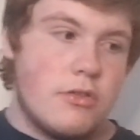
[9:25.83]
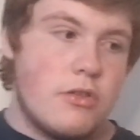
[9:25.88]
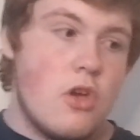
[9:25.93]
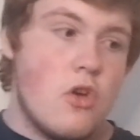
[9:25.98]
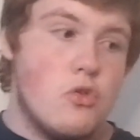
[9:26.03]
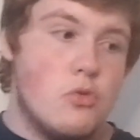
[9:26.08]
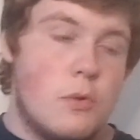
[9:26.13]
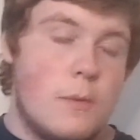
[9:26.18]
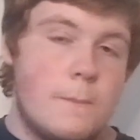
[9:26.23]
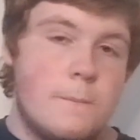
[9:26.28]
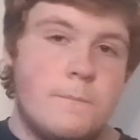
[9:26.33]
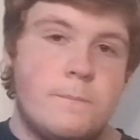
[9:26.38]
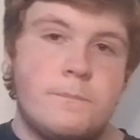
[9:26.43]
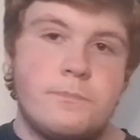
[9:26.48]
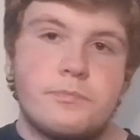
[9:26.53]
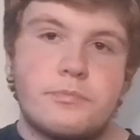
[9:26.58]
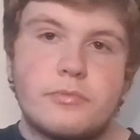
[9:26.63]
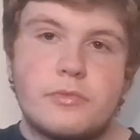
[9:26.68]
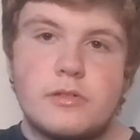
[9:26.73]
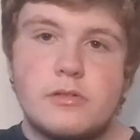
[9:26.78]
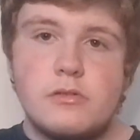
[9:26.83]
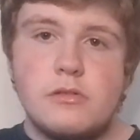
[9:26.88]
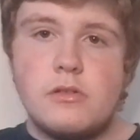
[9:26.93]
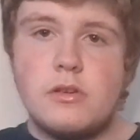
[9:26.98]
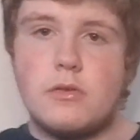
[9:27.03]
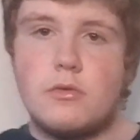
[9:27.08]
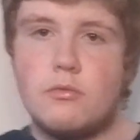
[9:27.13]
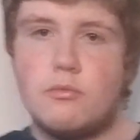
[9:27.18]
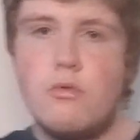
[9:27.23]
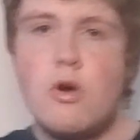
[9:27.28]
So,
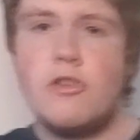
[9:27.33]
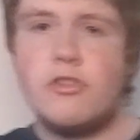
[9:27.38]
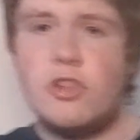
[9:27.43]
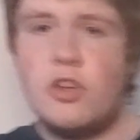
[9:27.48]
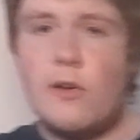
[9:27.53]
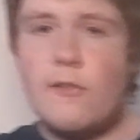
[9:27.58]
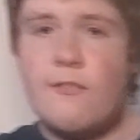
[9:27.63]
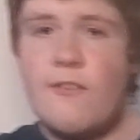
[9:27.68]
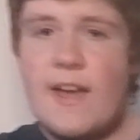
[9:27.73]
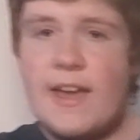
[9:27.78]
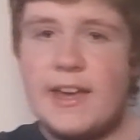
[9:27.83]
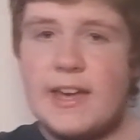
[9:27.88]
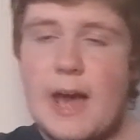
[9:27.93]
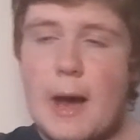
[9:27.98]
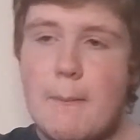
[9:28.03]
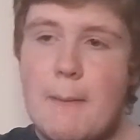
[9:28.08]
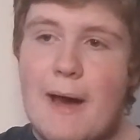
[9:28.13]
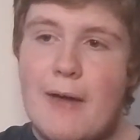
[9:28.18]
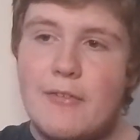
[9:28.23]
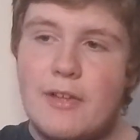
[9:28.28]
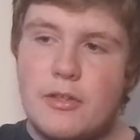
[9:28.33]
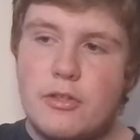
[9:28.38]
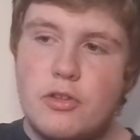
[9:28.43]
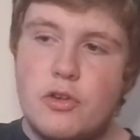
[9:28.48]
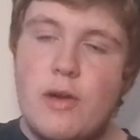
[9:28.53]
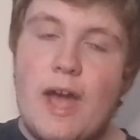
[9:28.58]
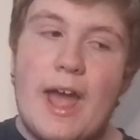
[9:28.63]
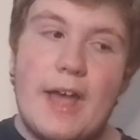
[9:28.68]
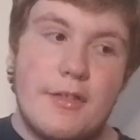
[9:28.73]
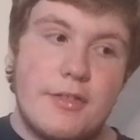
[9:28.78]
what do you think about
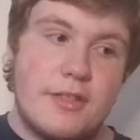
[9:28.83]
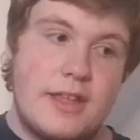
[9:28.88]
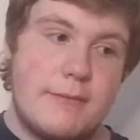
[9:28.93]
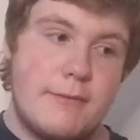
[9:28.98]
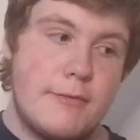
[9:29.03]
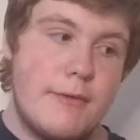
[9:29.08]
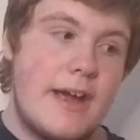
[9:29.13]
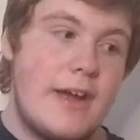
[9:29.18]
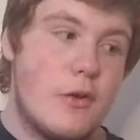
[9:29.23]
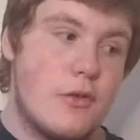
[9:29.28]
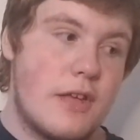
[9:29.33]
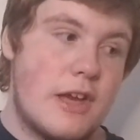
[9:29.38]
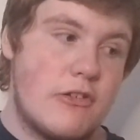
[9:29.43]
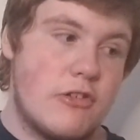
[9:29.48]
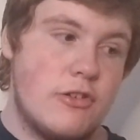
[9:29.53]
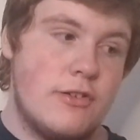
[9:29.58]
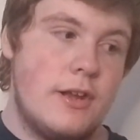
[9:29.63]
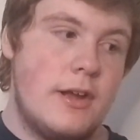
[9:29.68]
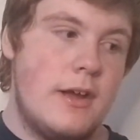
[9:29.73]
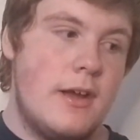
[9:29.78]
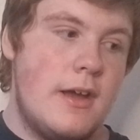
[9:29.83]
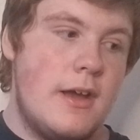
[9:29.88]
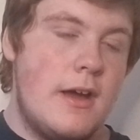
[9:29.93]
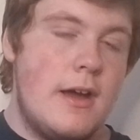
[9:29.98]
this new STV radio station?